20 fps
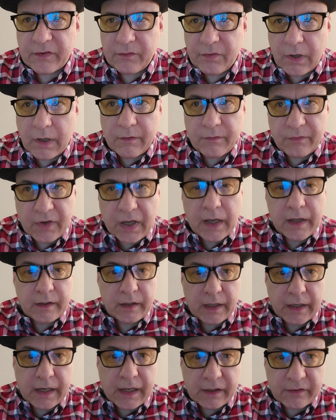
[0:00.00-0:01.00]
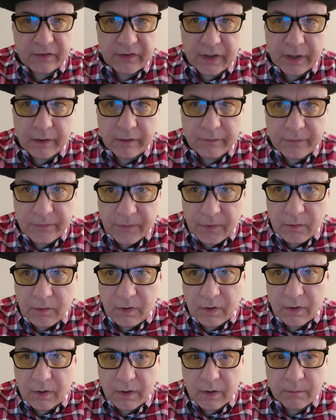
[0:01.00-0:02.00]
have gotten an accidental phone
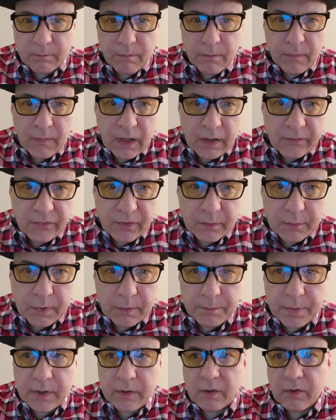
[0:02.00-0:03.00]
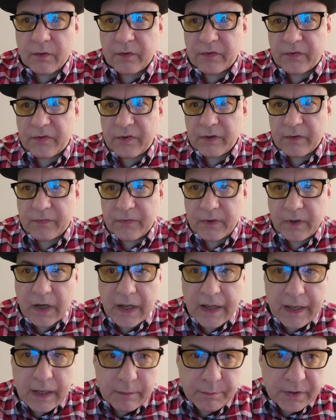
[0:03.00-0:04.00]
call from a butthole surfer.
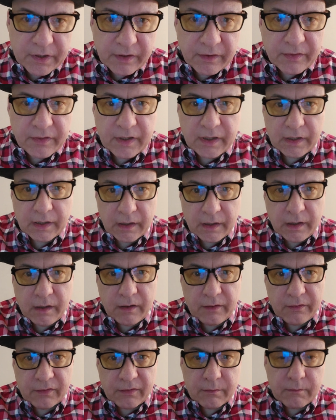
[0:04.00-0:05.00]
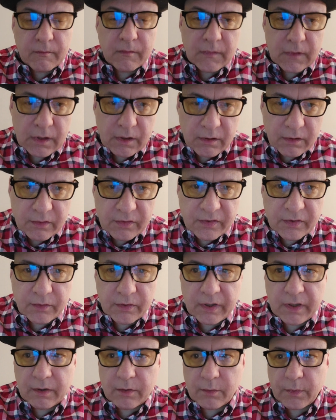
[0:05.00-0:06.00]
I happen to think it is, so
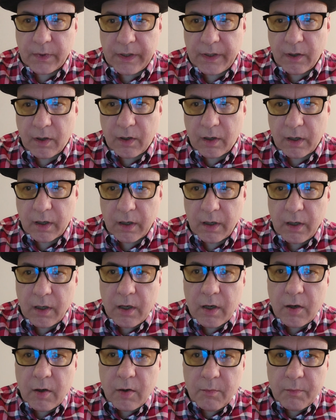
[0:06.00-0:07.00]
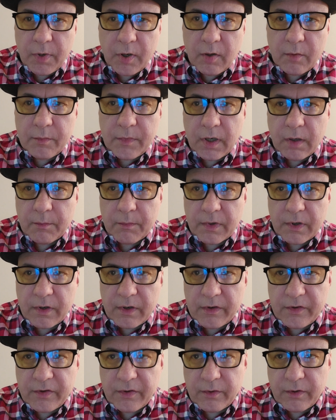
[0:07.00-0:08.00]
here we are. Poem
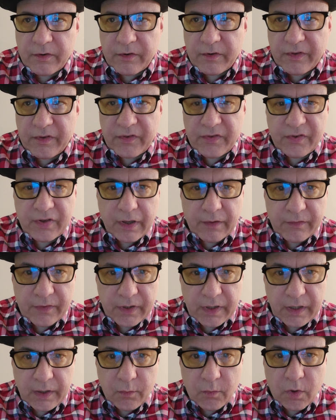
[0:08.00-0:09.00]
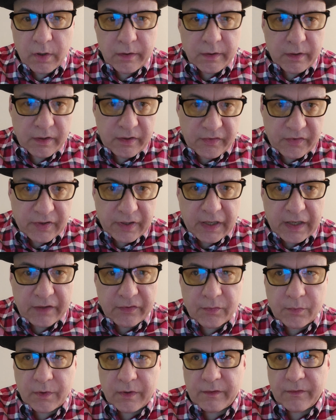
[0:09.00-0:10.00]
number 271, this is the
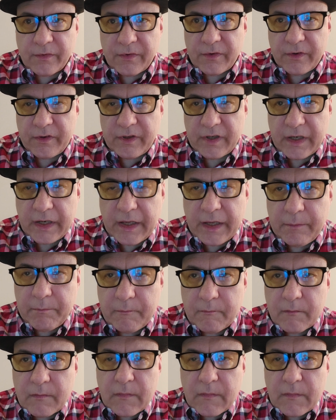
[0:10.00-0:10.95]
last one for today.